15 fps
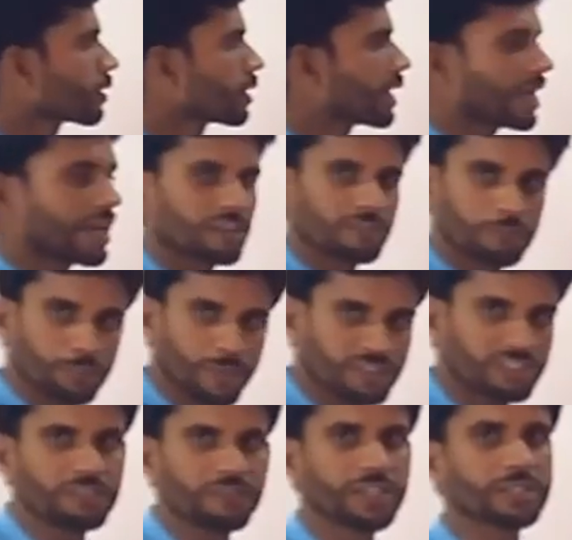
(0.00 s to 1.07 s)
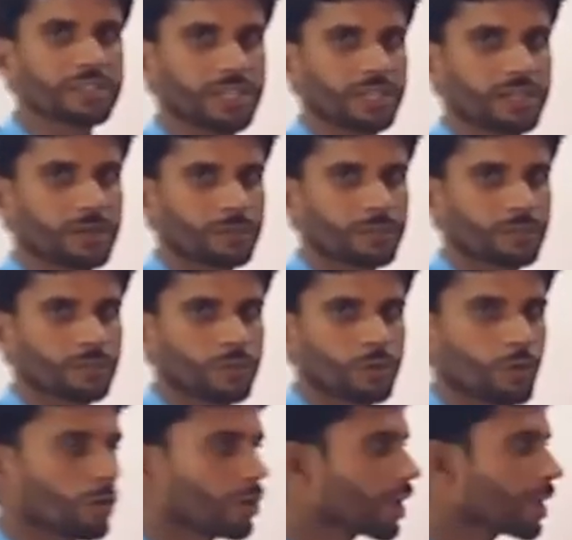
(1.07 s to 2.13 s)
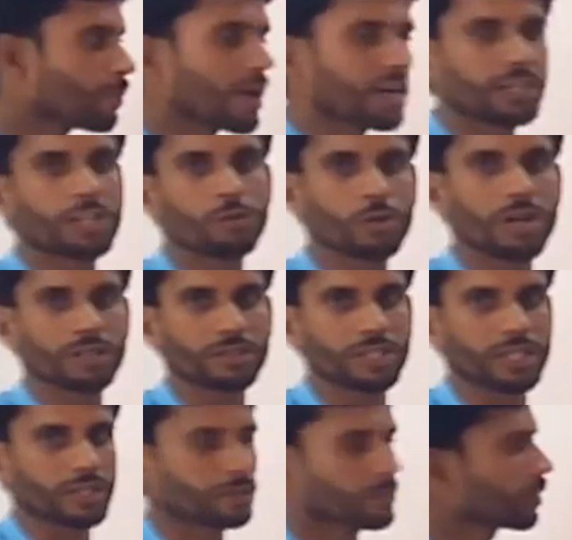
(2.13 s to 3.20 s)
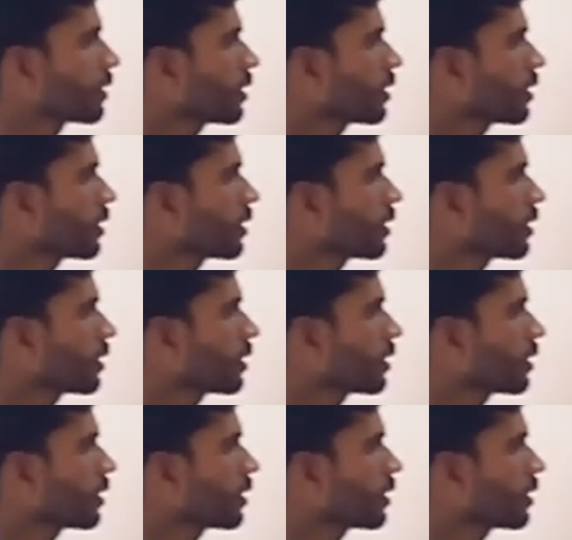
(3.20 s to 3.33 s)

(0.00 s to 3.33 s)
a specific thing or a particular thing.